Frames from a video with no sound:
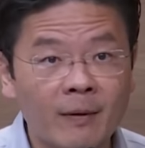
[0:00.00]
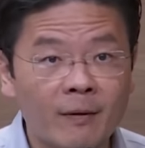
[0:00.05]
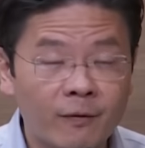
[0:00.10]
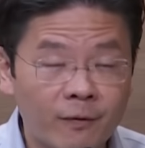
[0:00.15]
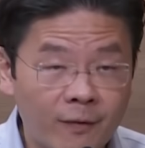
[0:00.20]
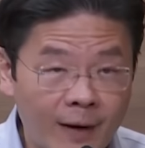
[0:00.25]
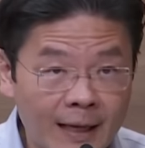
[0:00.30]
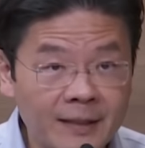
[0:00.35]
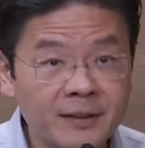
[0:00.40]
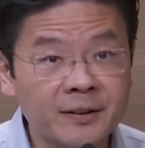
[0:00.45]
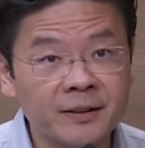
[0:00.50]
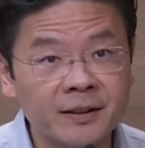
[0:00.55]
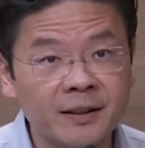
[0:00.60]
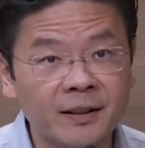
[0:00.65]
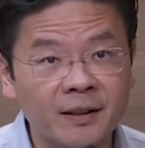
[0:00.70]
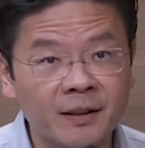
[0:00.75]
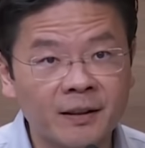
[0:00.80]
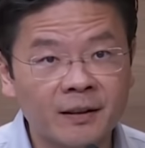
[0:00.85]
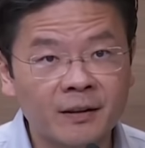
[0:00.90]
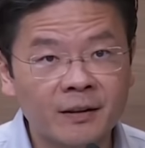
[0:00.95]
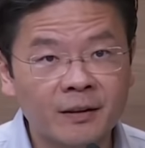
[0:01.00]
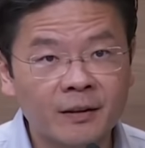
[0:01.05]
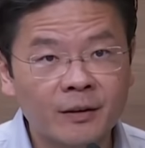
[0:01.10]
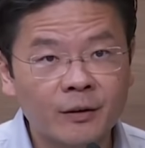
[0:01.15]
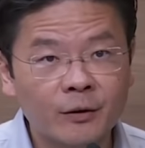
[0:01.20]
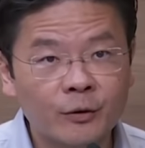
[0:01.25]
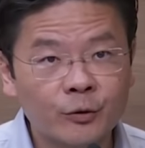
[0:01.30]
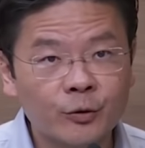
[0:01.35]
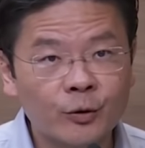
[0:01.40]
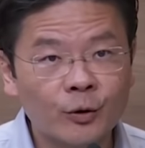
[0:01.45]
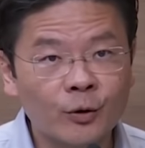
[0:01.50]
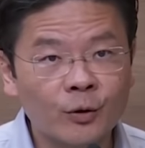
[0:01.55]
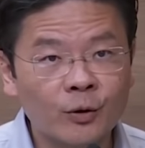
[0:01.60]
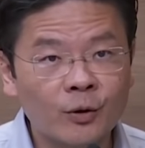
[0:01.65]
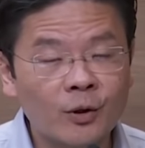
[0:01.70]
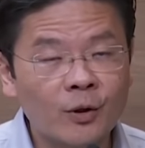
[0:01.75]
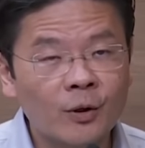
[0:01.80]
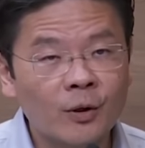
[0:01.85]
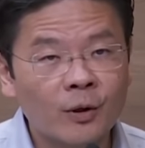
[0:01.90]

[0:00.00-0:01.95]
faster. So